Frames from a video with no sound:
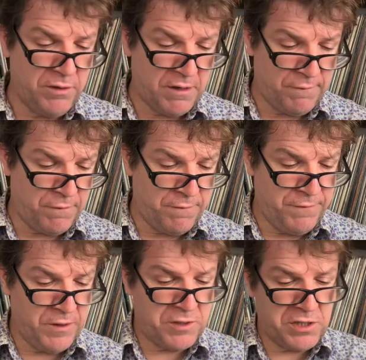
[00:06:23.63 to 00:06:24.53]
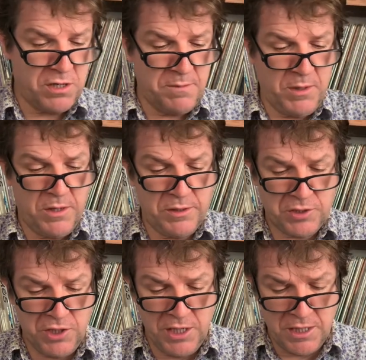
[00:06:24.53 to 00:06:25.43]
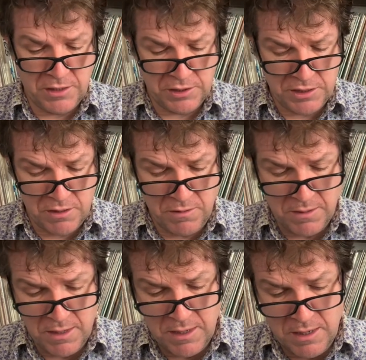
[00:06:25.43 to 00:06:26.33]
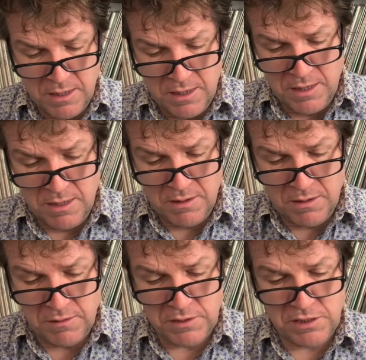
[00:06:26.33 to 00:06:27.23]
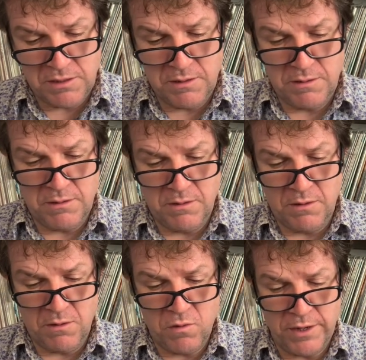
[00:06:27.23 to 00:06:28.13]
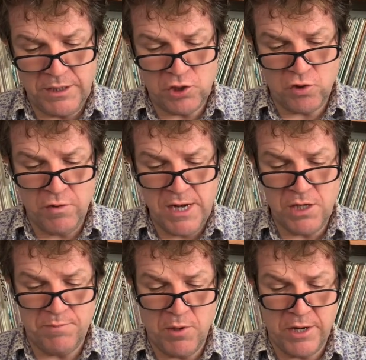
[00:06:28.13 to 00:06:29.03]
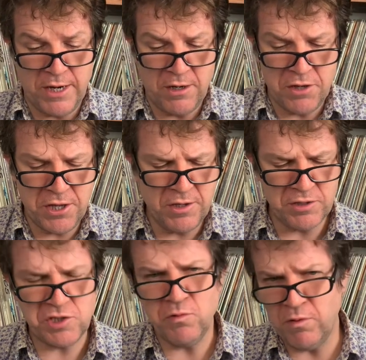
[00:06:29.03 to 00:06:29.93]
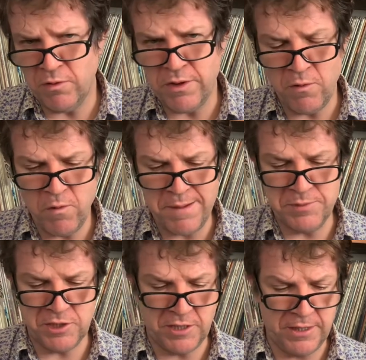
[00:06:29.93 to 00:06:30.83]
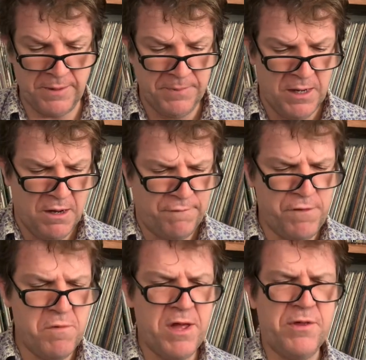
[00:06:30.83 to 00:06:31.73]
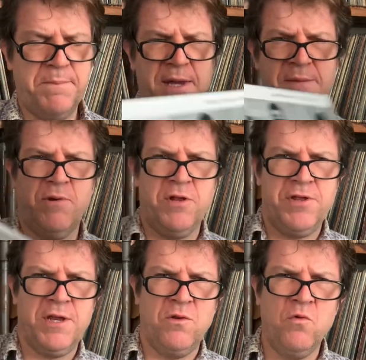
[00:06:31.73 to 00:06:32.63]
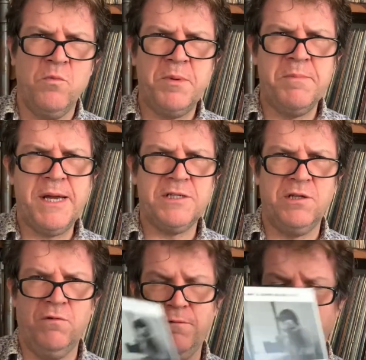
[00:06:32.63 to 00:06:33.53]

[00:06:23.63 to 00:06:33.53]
it for the first time last year, so uh, I was quite intrigued by it. I think I saw it on their website. A few other people, I think Norman Masloff